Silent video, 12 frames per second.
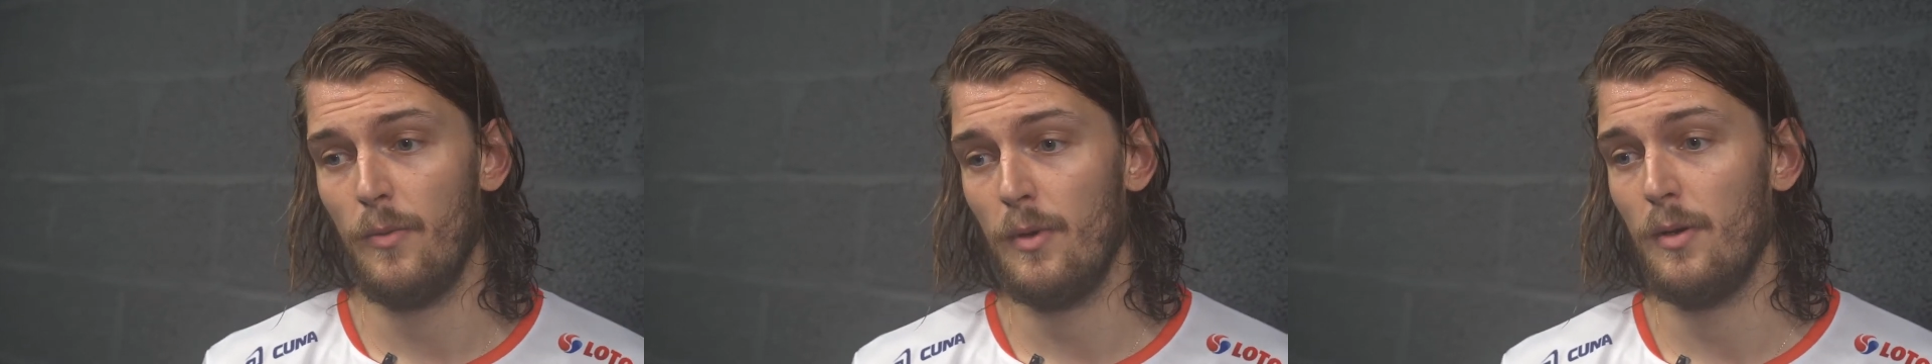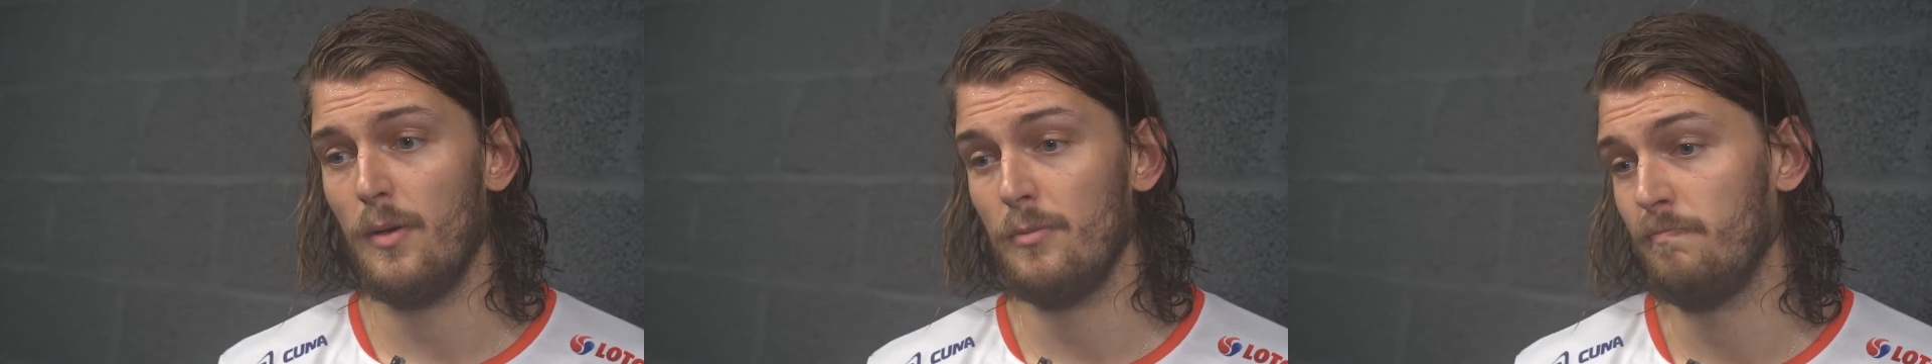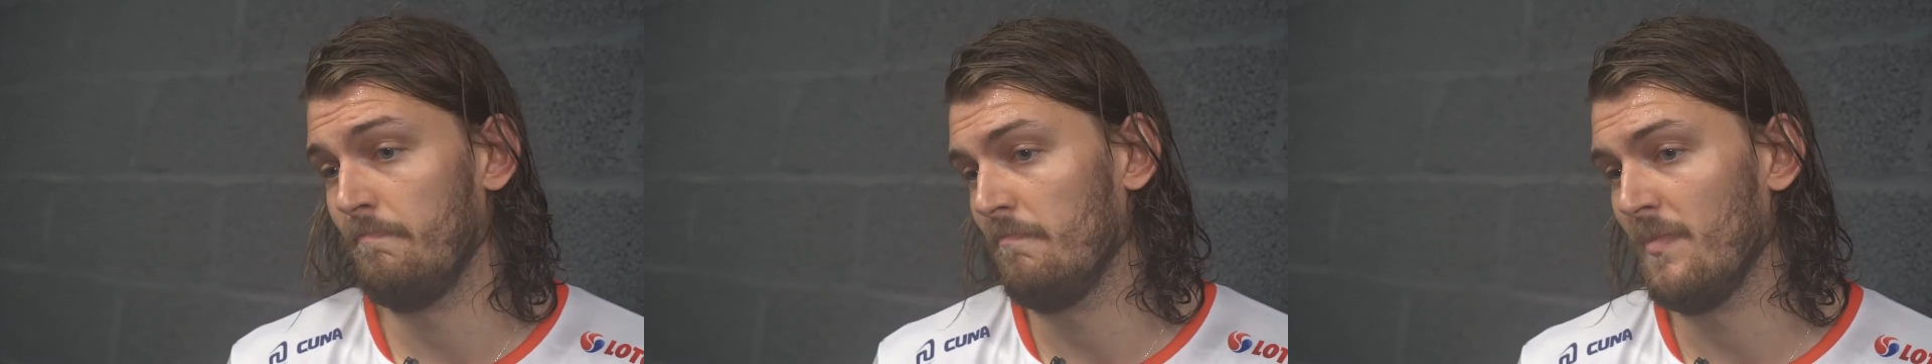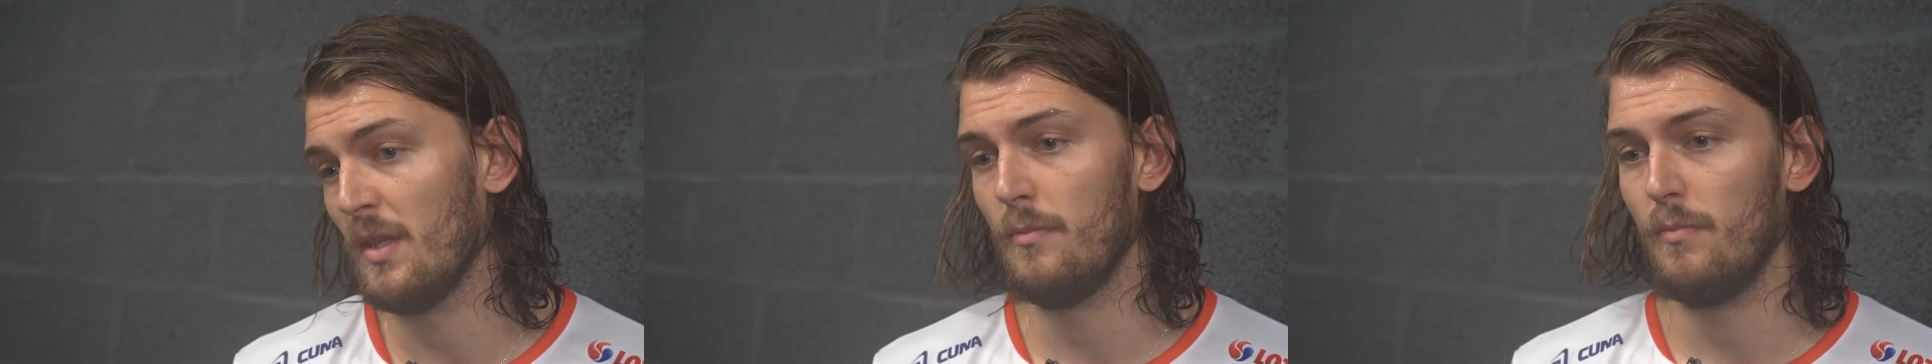Uh,
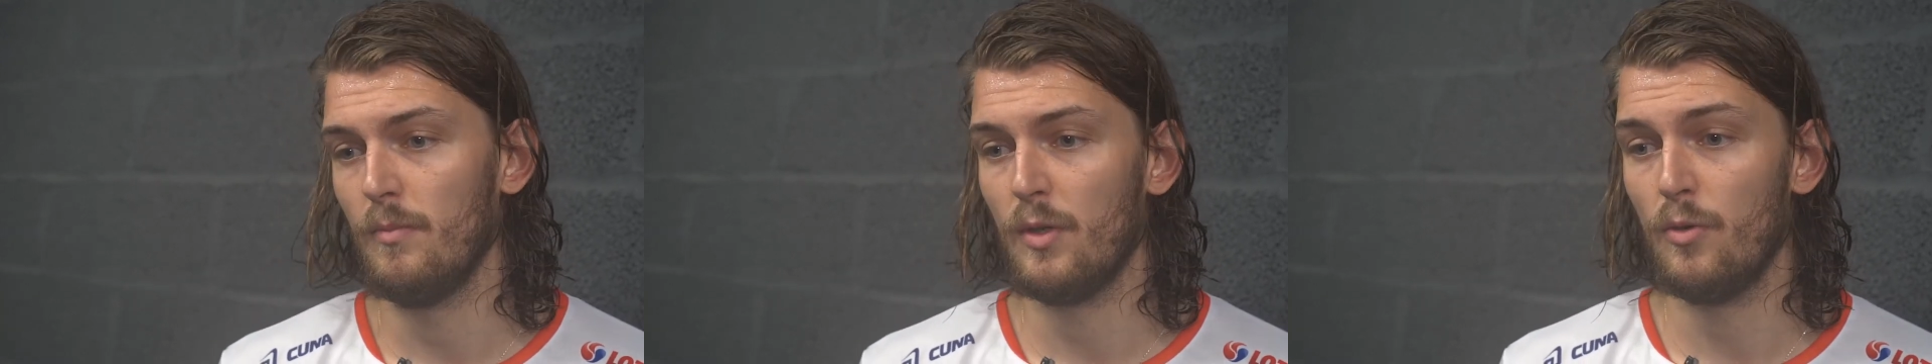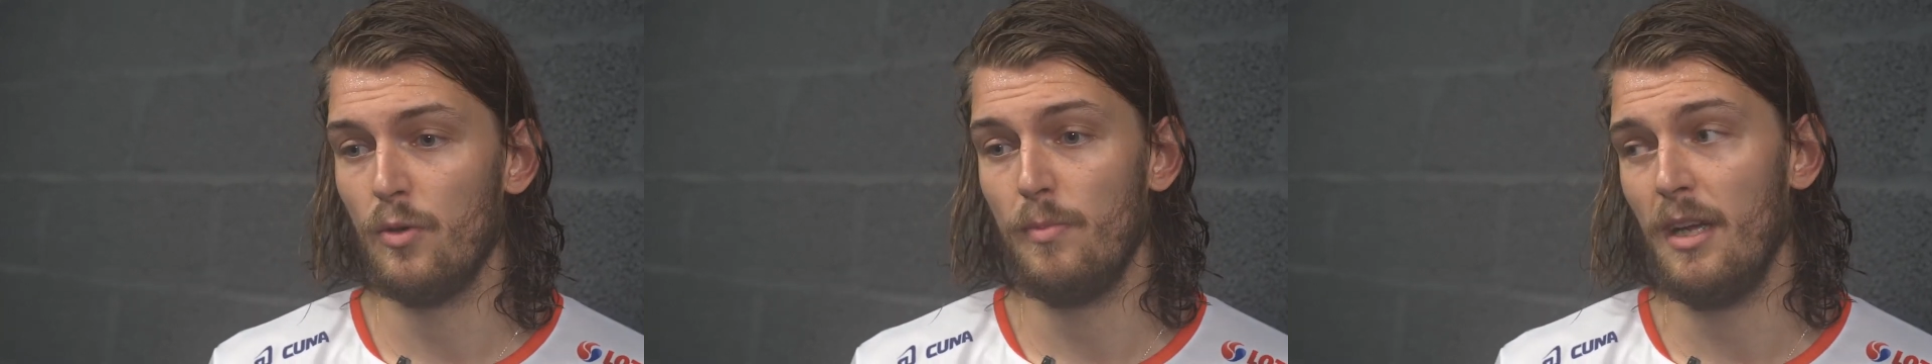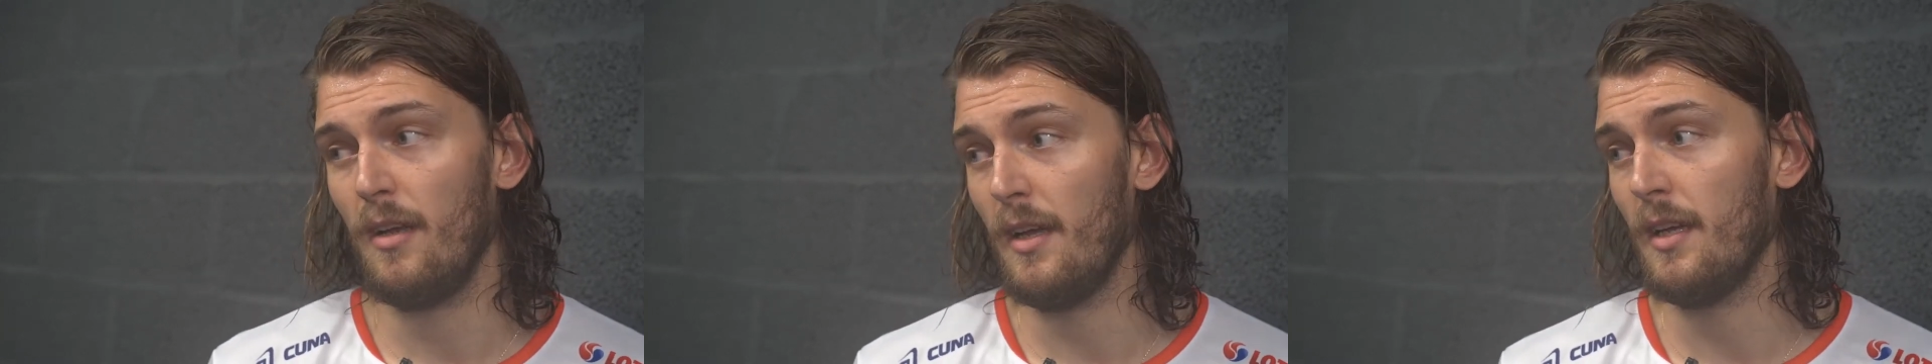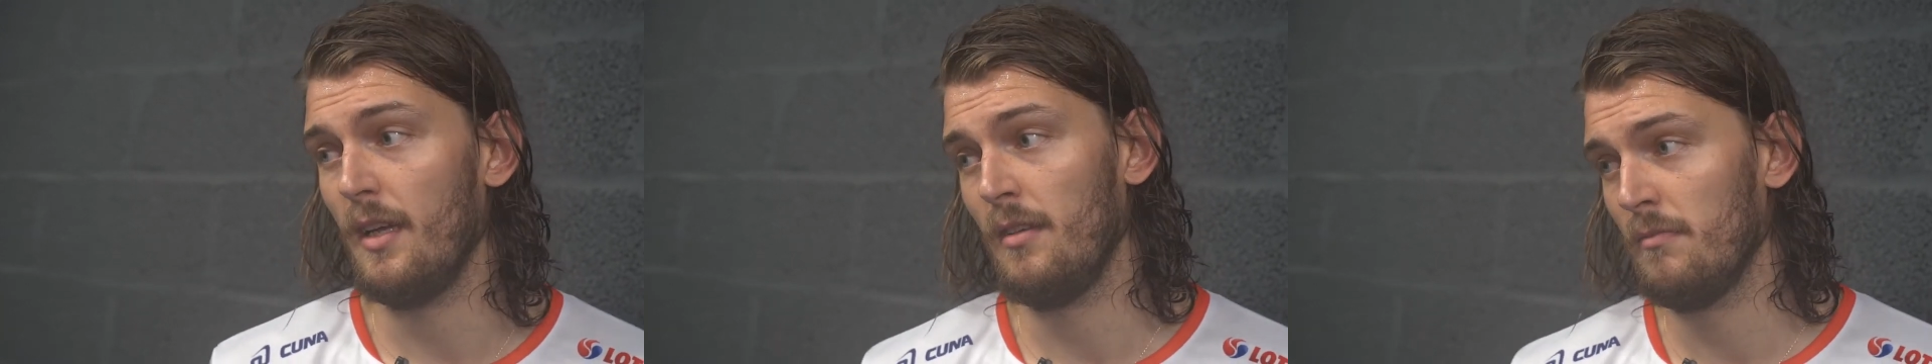could be
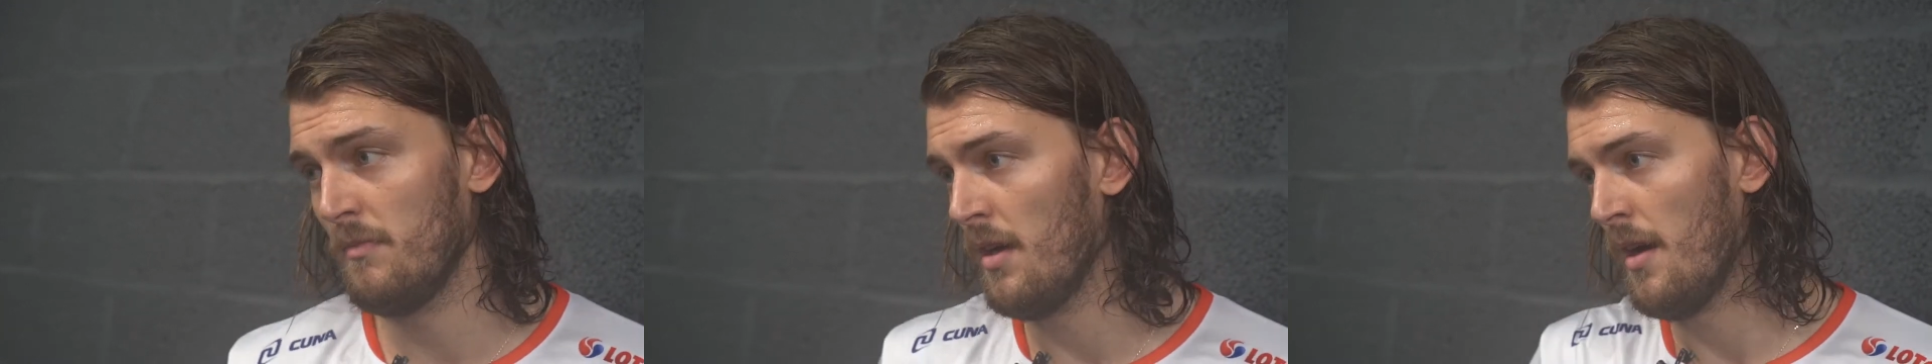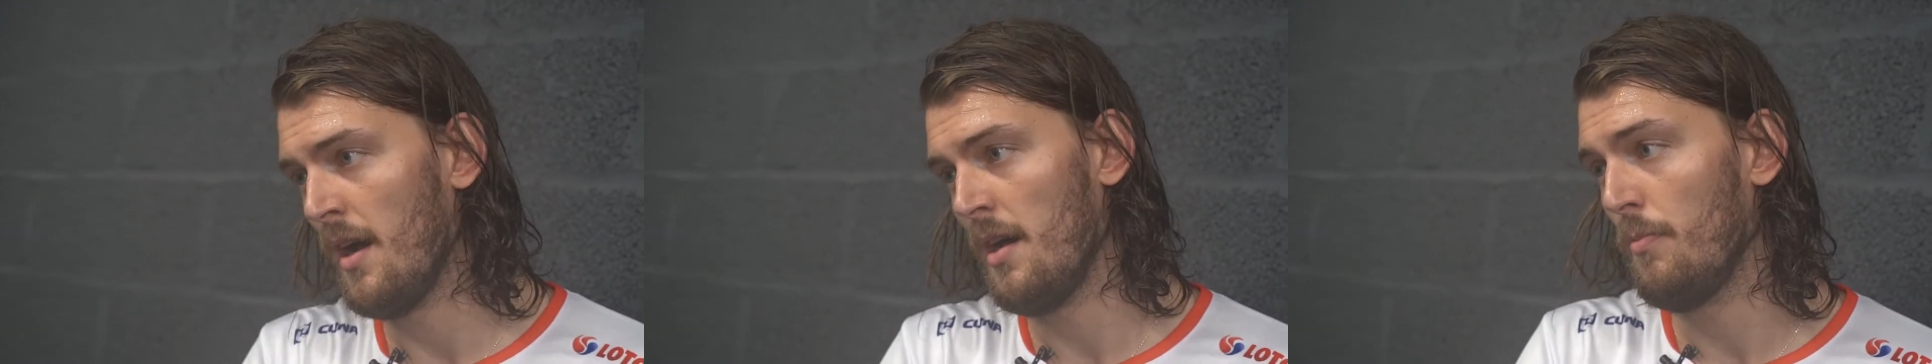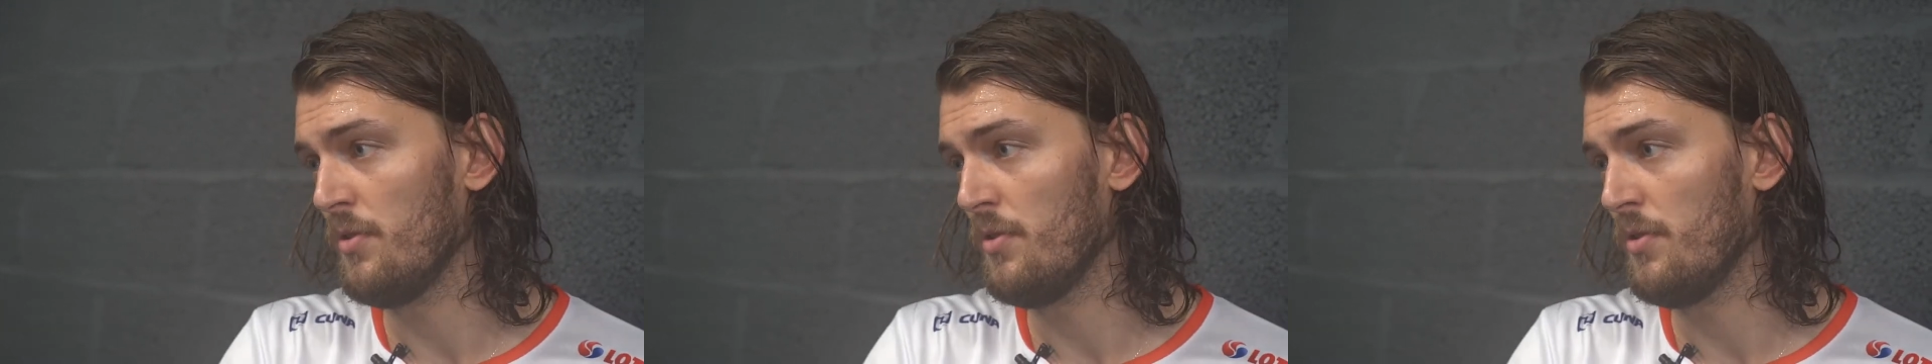like in high